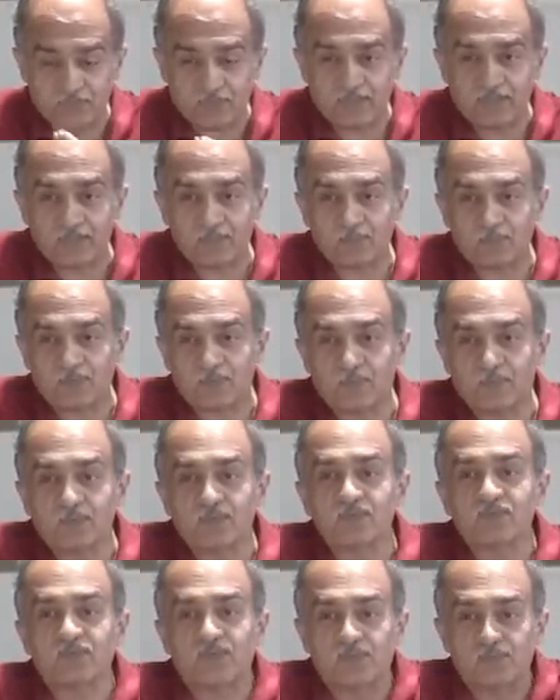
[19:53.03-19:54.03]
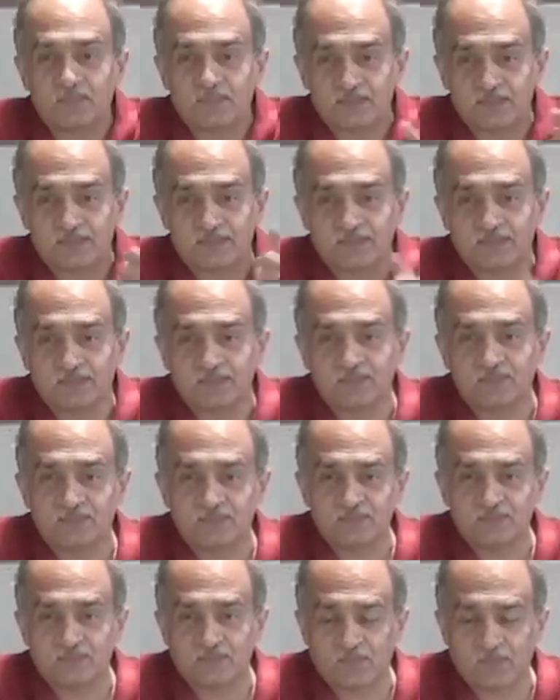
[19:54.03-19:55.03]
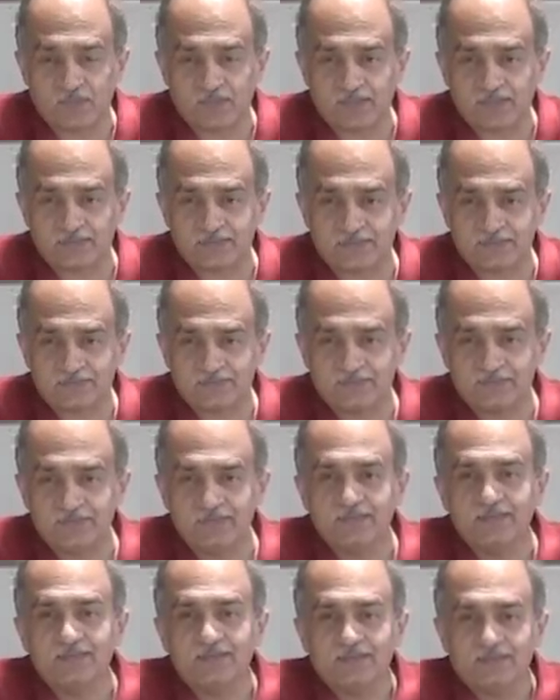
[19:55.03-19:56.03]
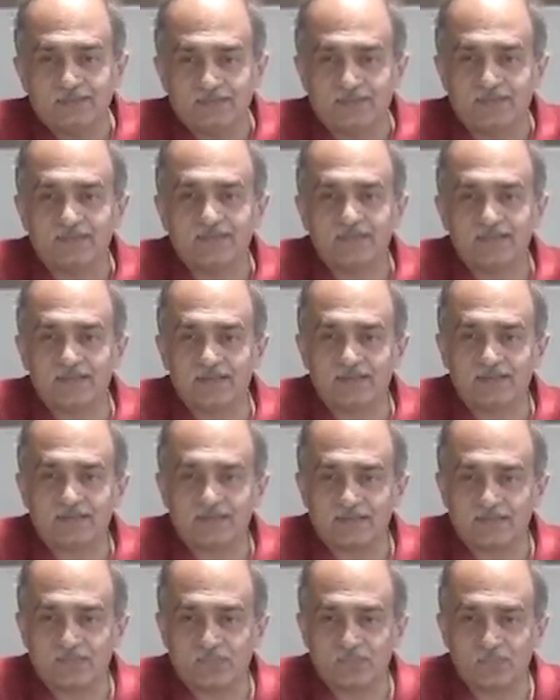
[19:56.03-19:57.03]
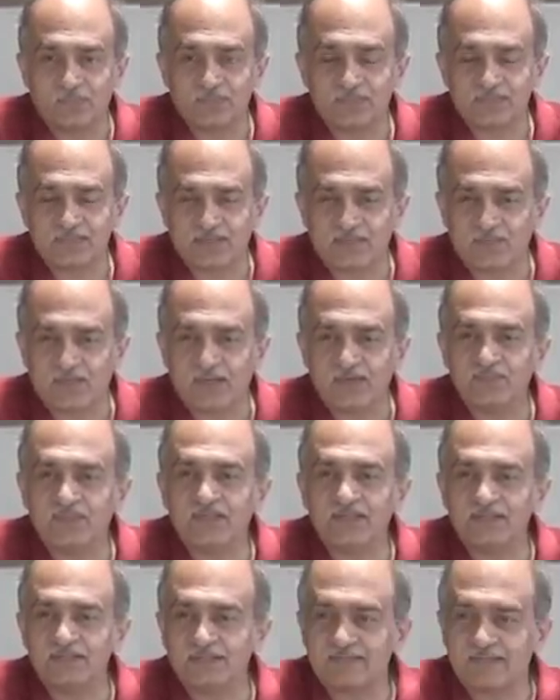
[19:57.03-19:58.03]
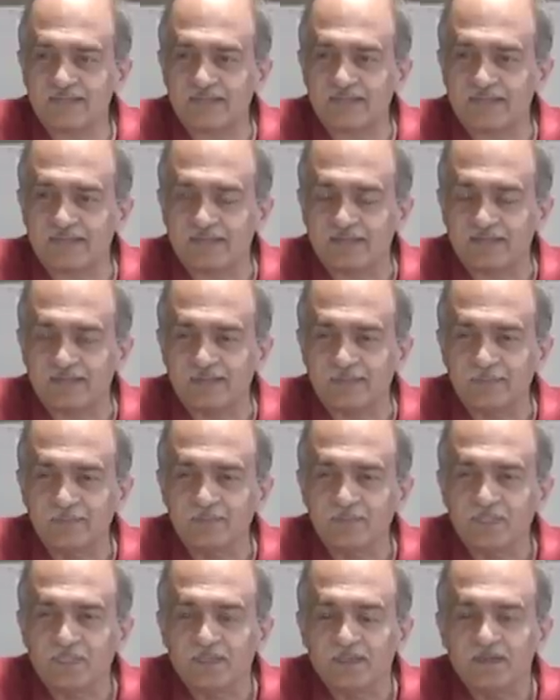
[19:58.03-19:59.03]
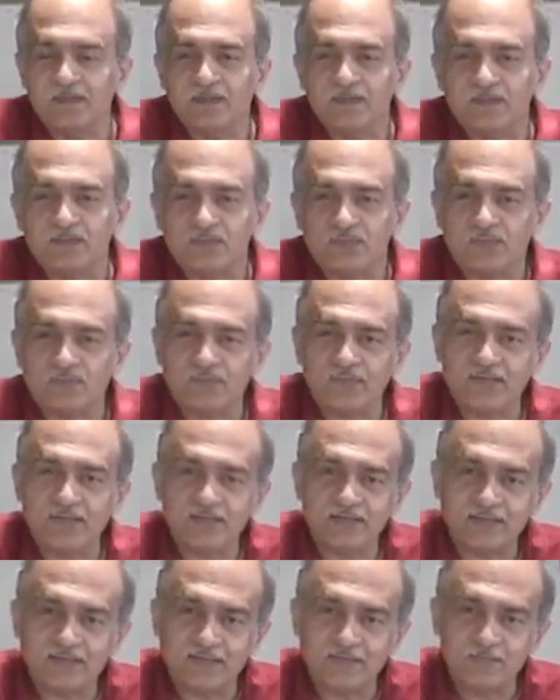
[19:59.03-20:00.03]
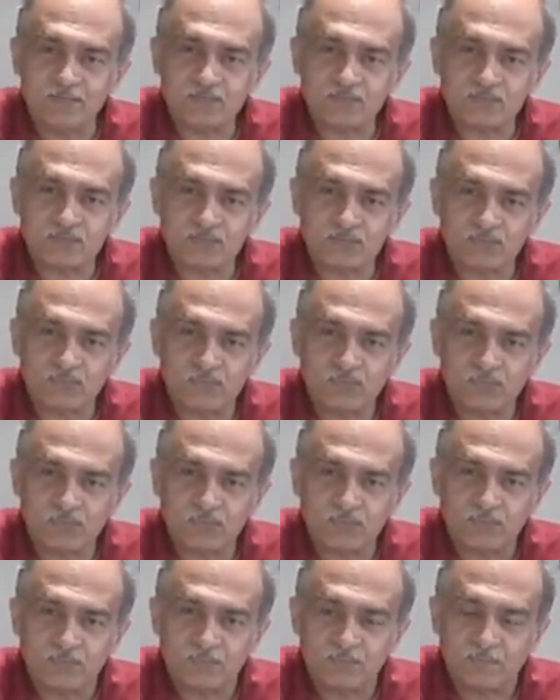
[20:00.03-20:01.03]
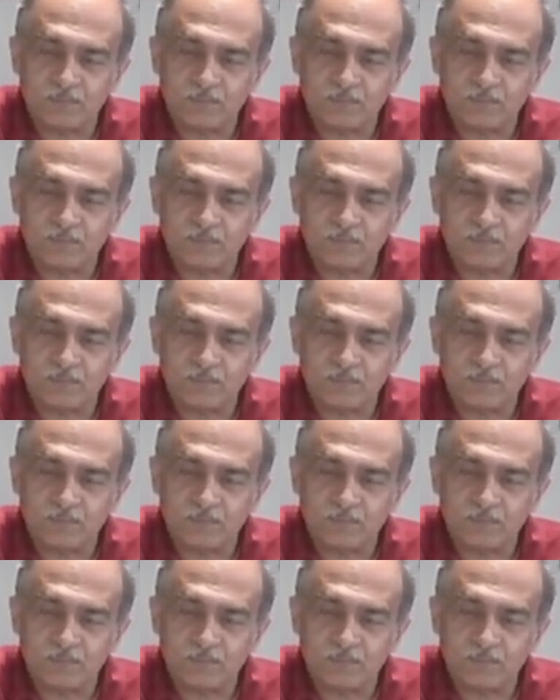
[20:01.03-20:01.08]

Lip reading: dwelling people from the forests, then their whole survival is threatened. So when it comes to